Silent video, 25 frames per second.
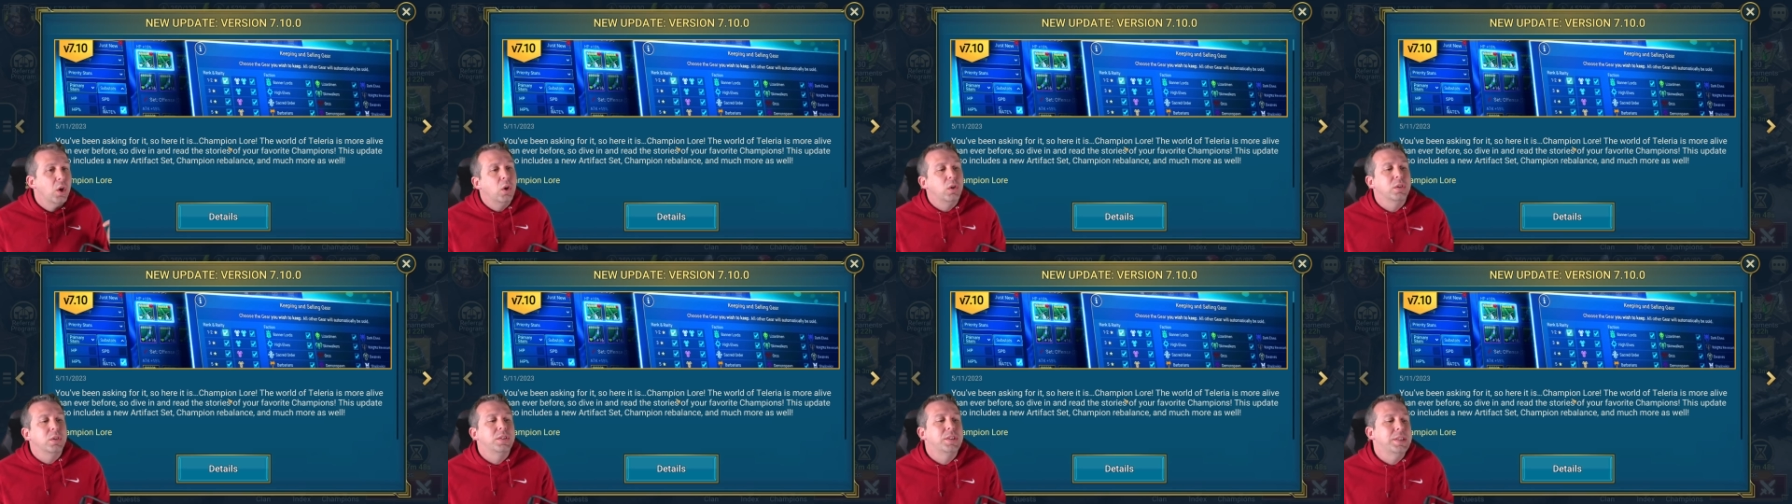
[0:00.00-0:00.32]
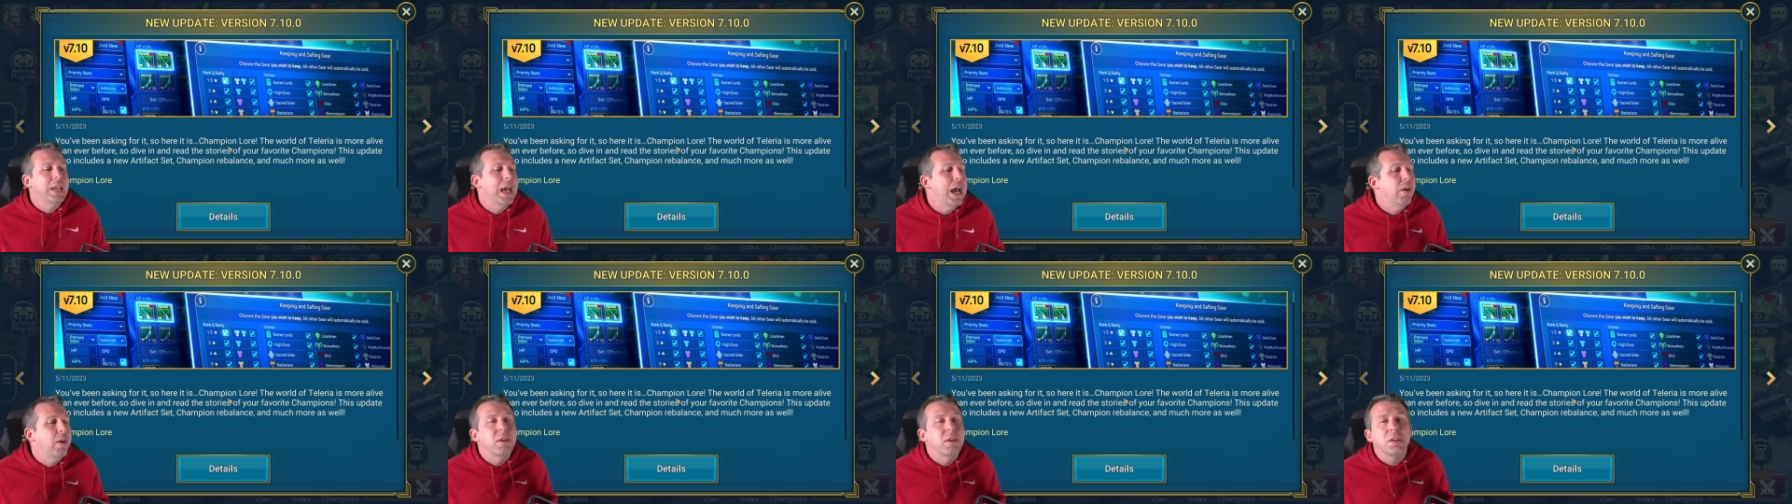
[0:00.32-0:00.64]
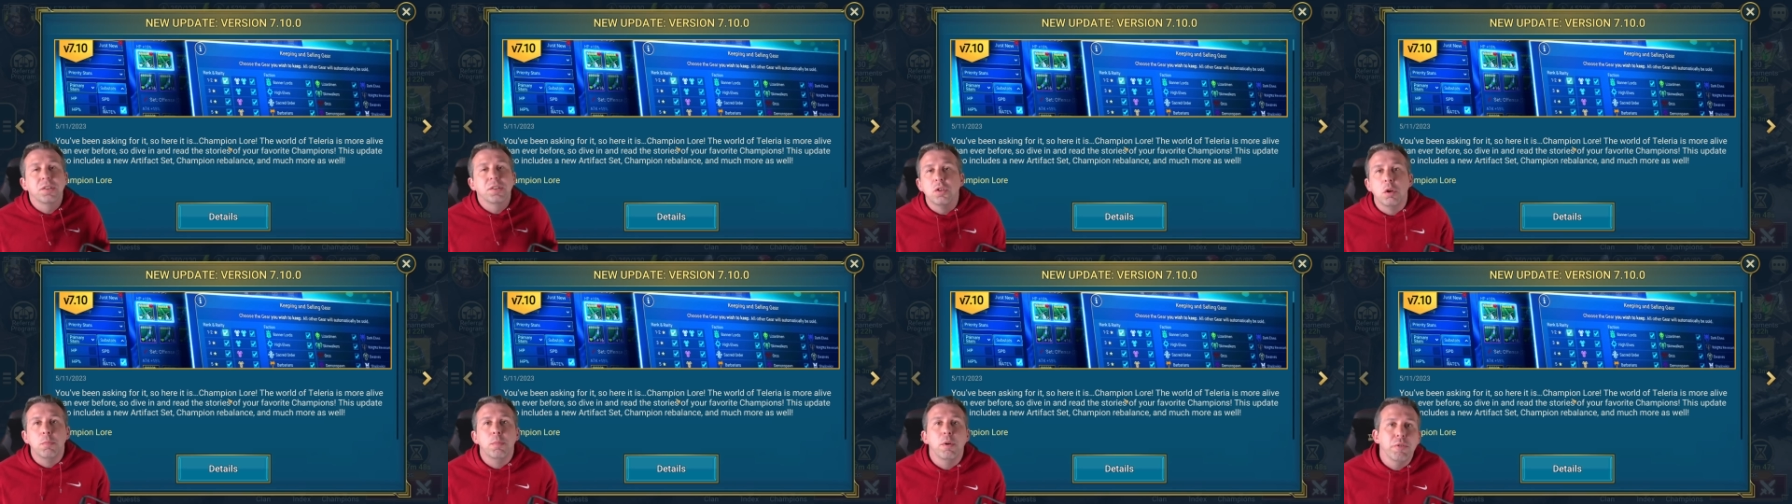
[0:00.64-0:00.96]
or
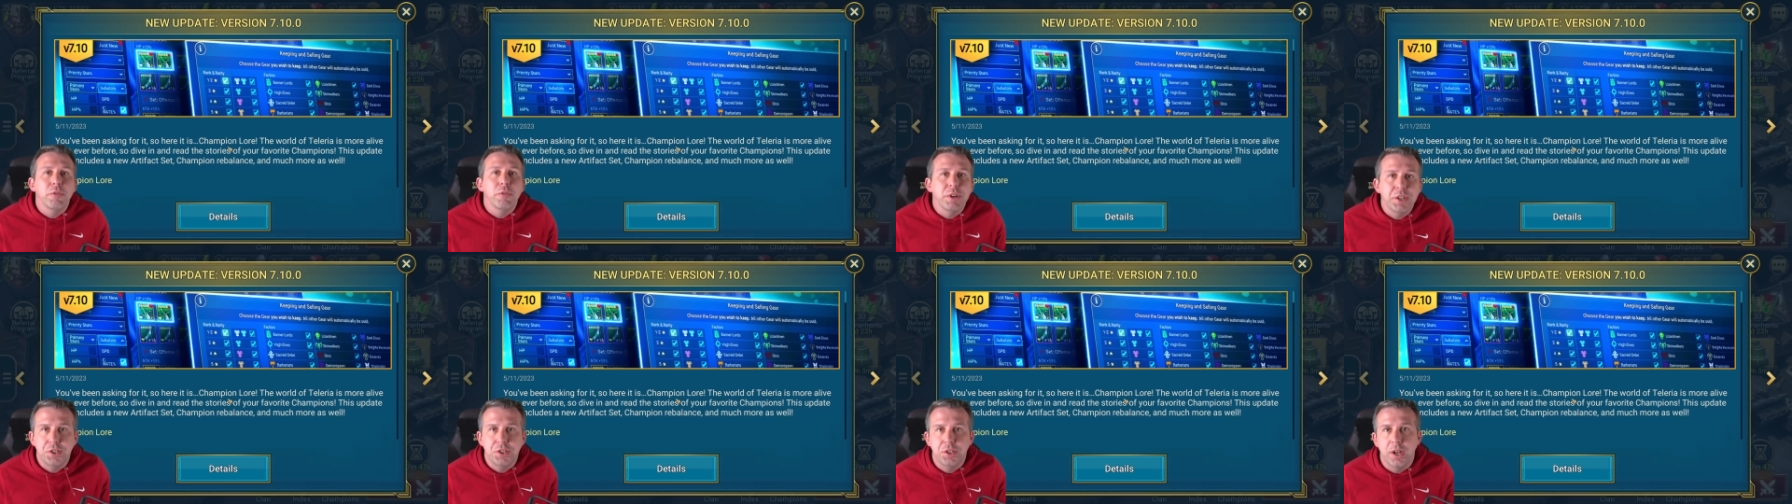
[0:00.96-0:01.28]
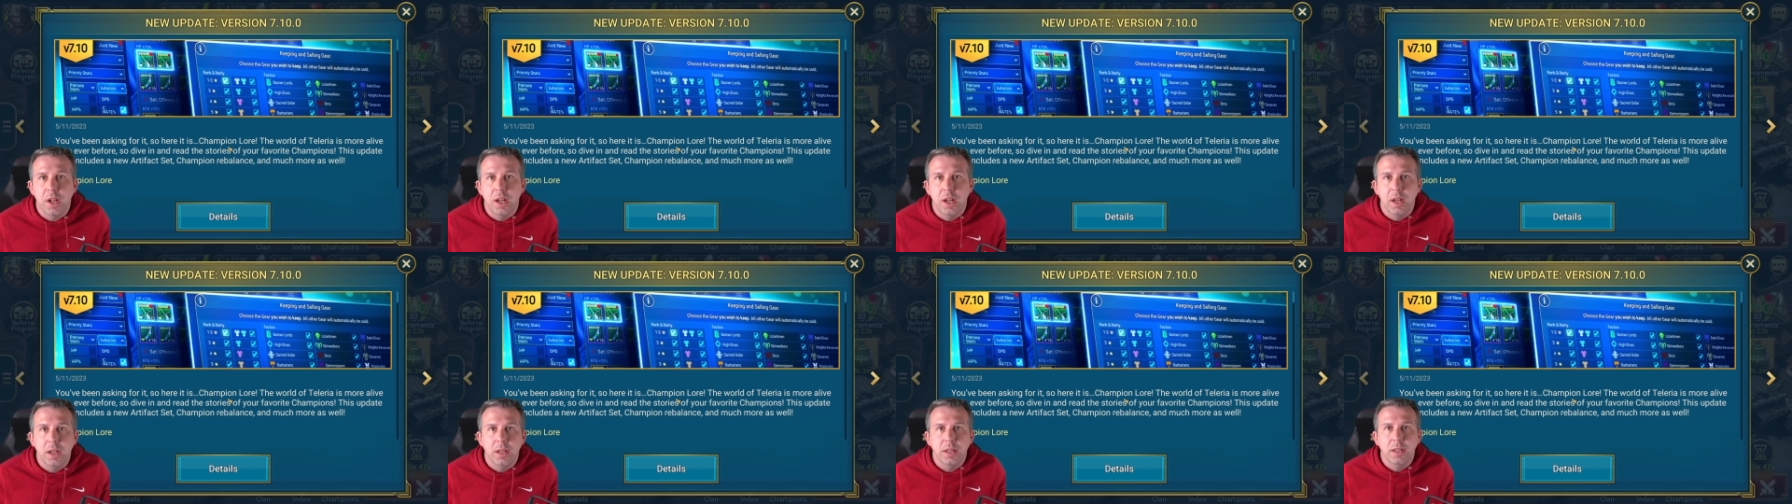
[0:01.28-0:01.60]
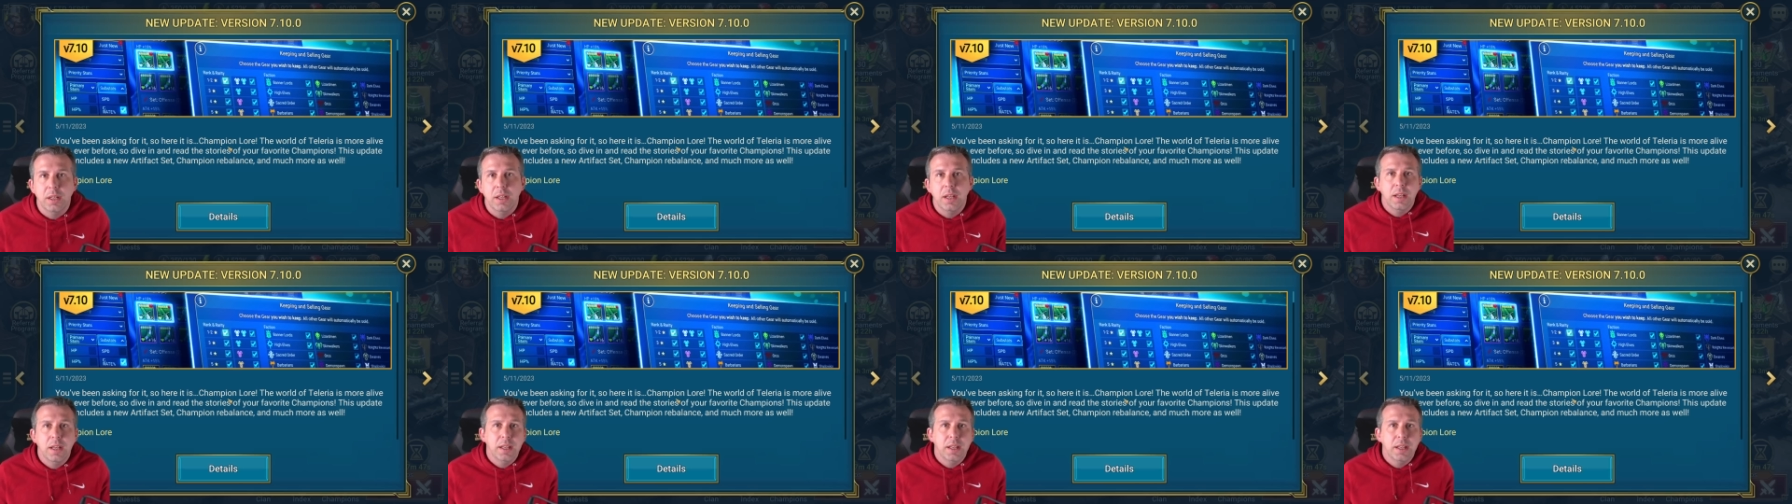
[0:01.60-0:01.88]
Taras or Marichka.